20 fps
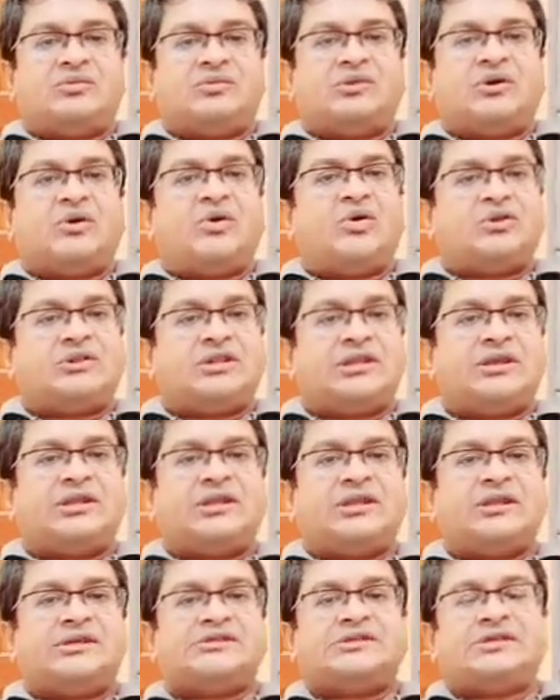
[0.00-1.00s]
the
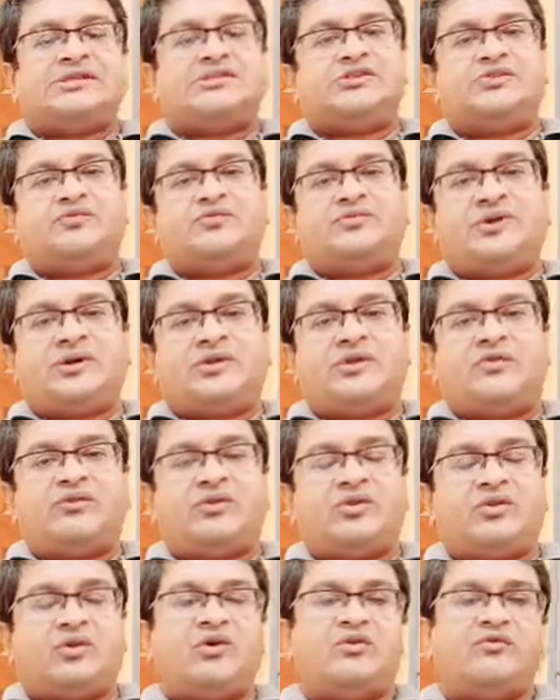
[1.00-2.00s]
gothicness as it were of
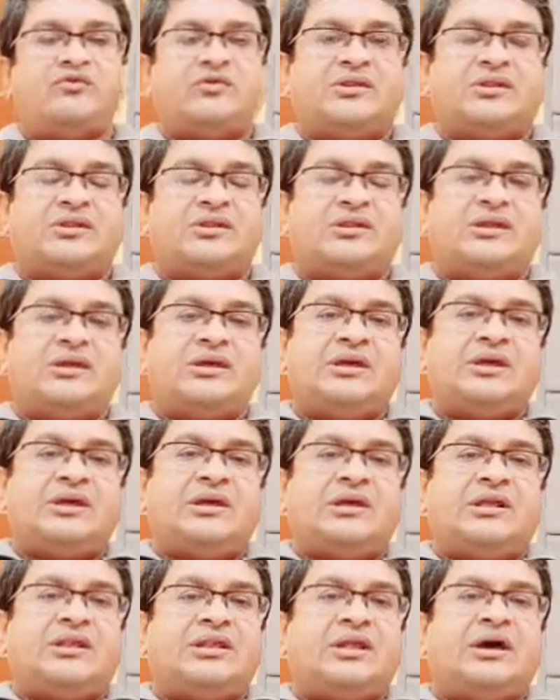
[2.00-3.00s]
the novel,
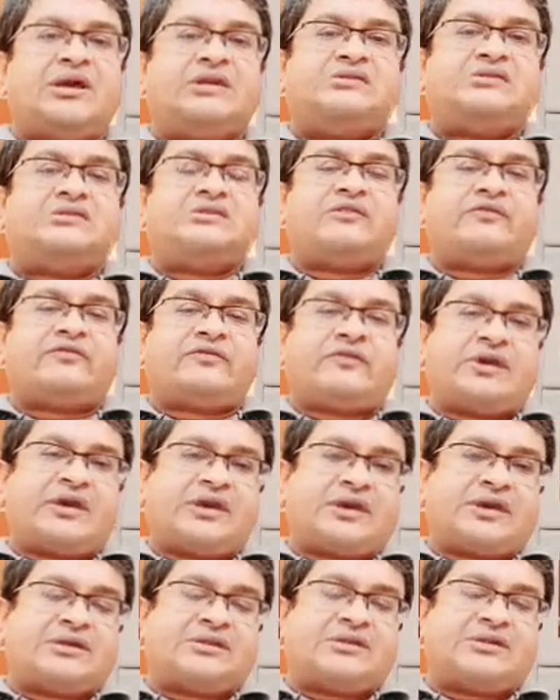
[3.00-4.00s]
lies in the
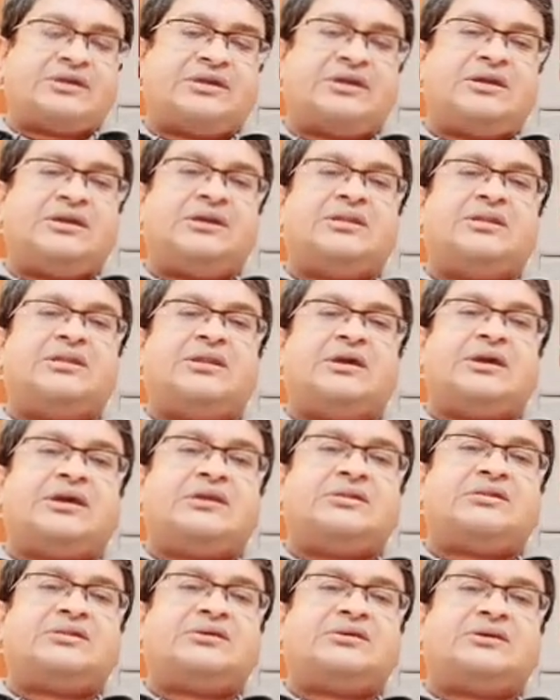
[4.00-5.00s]
fact
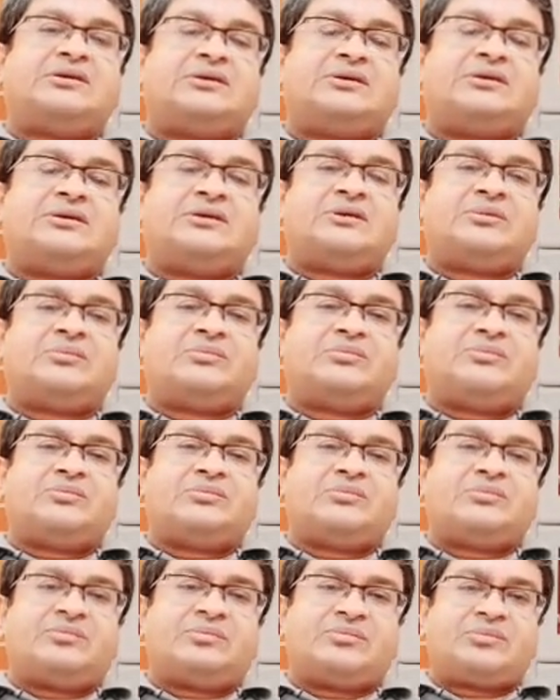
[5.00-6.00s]
that
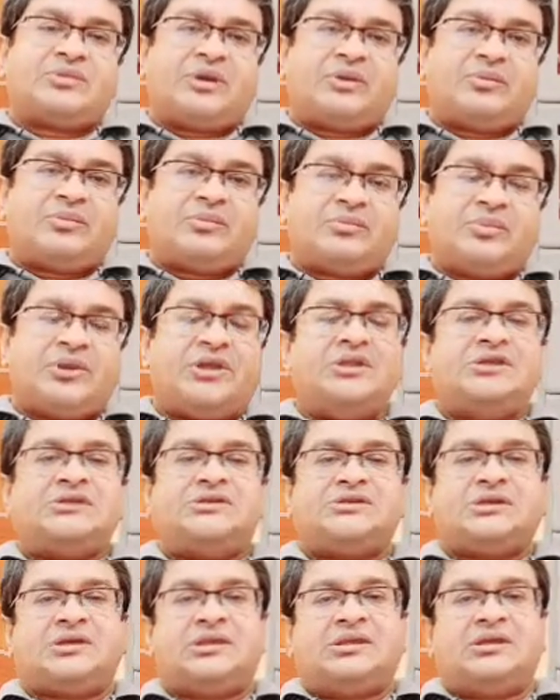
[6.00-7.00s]
uh, Mary
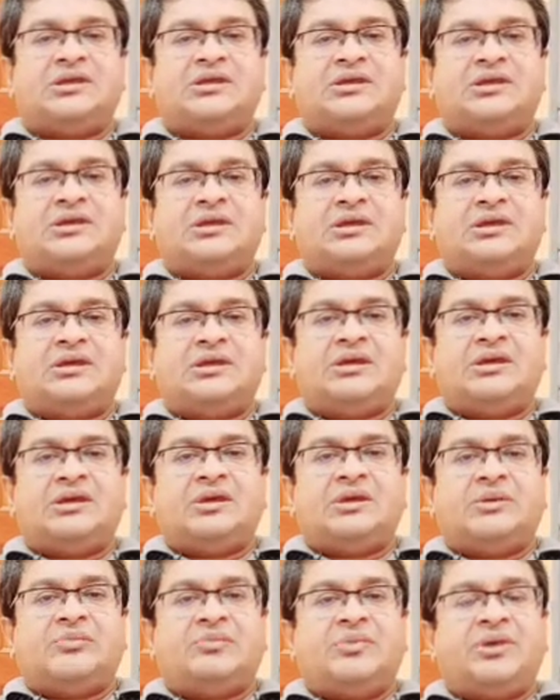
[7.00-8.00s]
Shelley
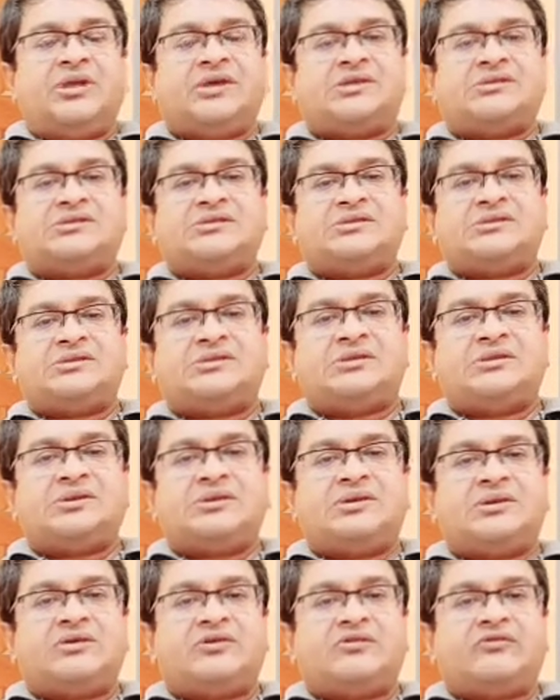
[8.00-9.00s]
makes
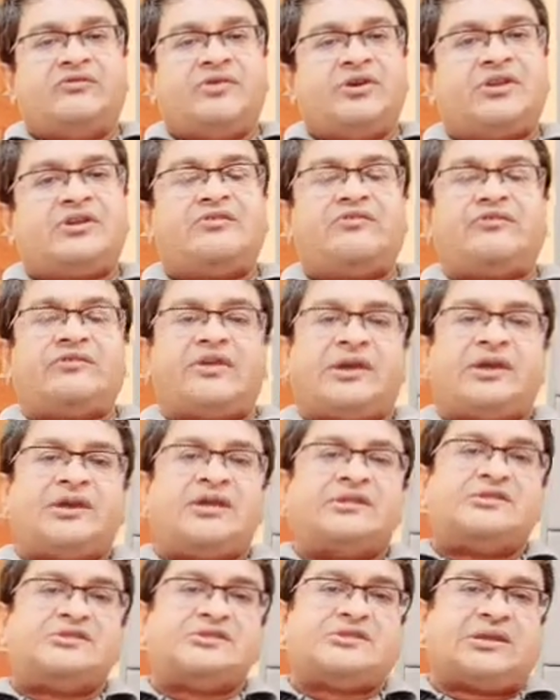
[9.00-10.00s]
Victor
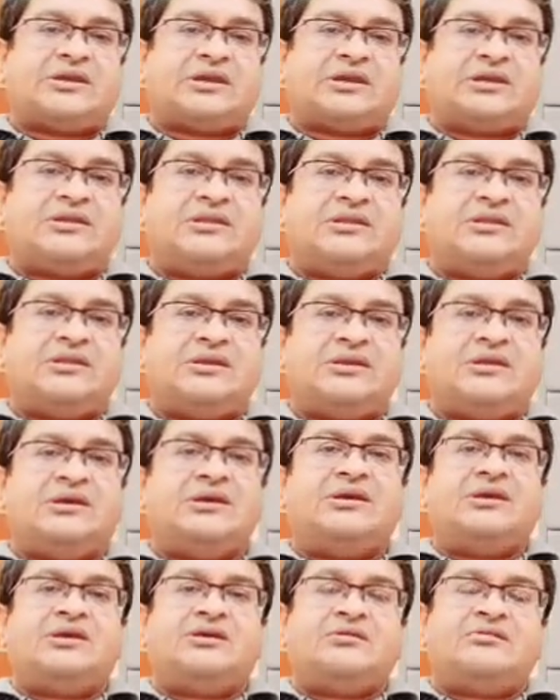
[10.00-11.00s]
Frankenstein
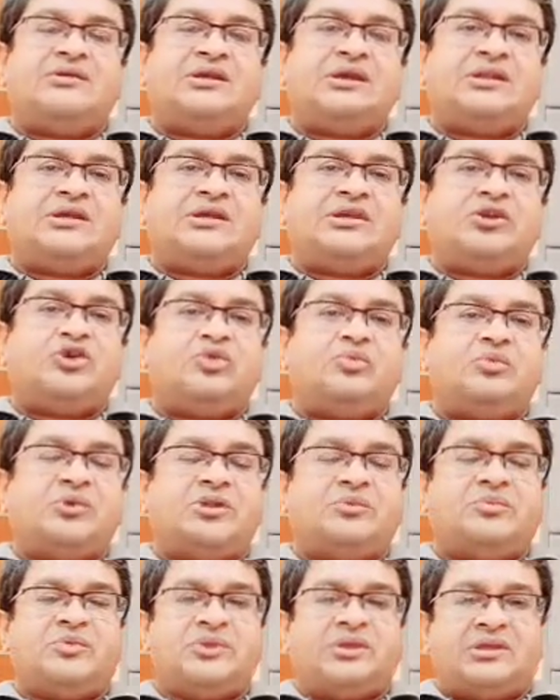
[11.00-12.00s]
create a
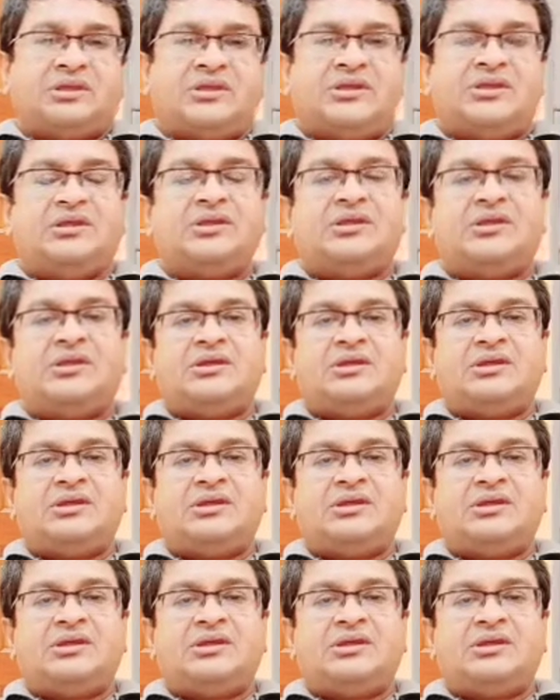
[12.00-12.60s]
human being